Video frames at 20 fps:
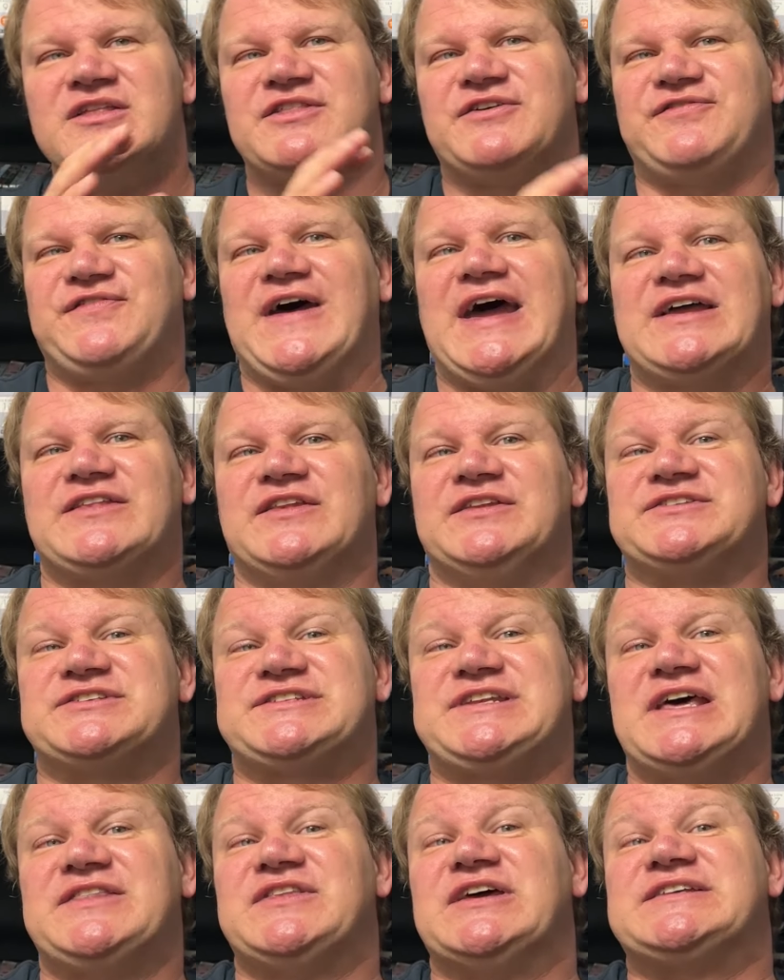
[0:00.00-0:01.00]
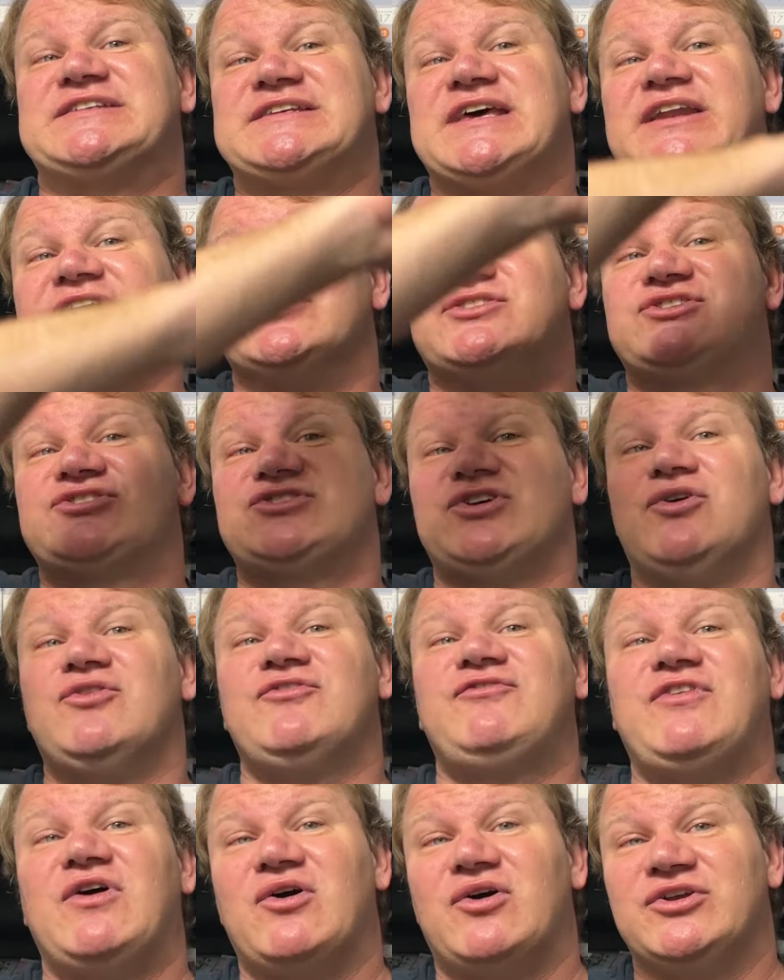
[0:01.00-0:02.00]
The fact instead they set it
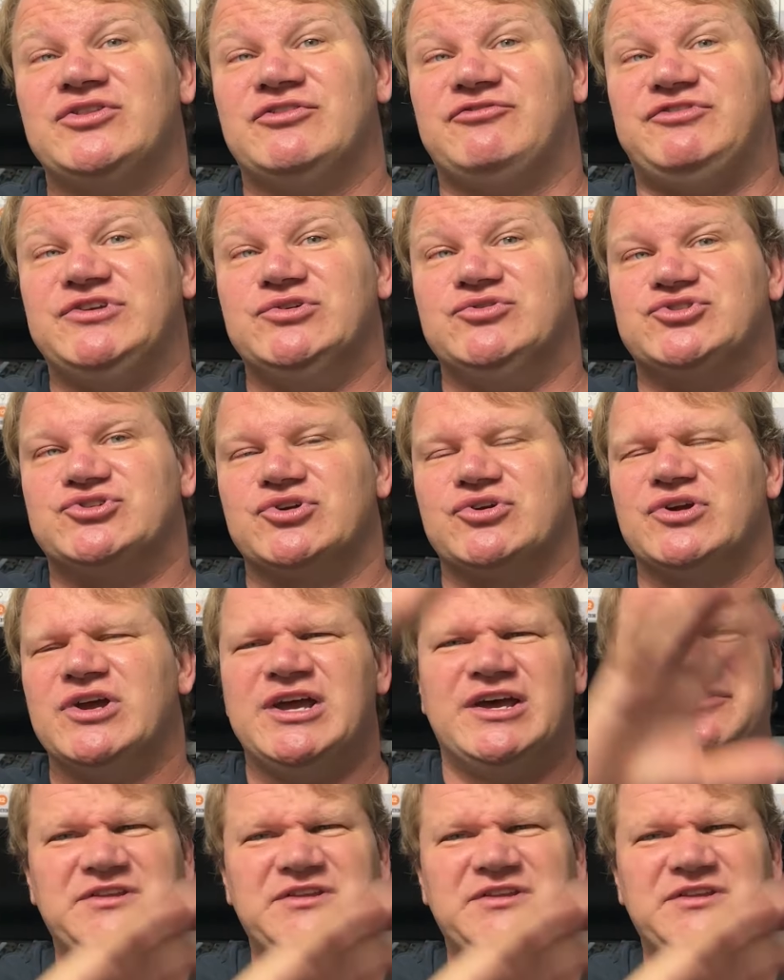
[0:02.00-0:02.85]
so far in the future,